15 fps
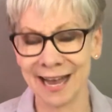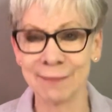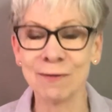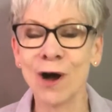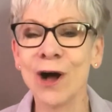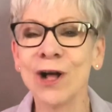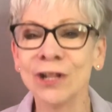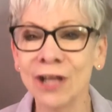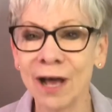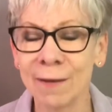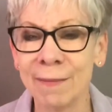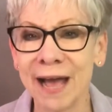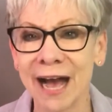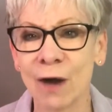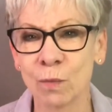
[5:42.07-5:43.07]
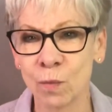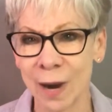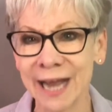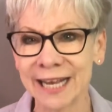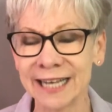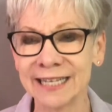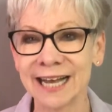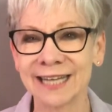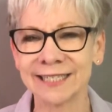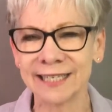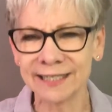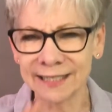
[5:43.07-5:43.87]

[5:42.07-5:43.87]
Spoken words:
I'm all about recognizing,